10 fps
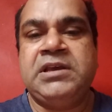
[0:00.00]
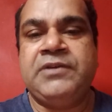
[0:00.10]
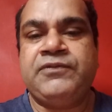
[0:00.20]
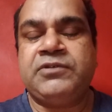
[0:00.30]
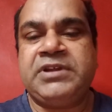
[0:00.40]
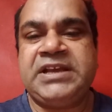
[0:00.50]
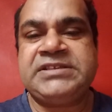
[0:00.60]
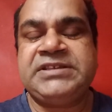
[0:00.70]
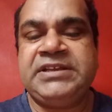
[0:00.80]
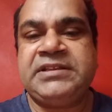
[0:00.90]
If you take
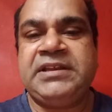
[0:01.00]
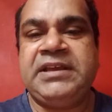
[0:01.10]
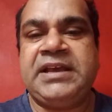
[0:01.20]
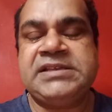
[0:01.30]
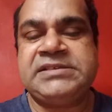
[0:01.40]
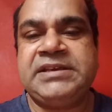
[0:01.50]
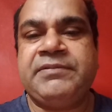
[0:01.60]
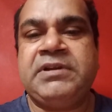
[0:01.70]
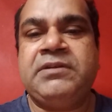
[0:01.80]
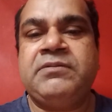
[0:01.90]

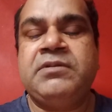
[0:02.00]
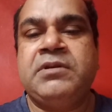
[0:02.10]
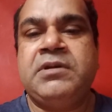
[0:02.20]
C3H7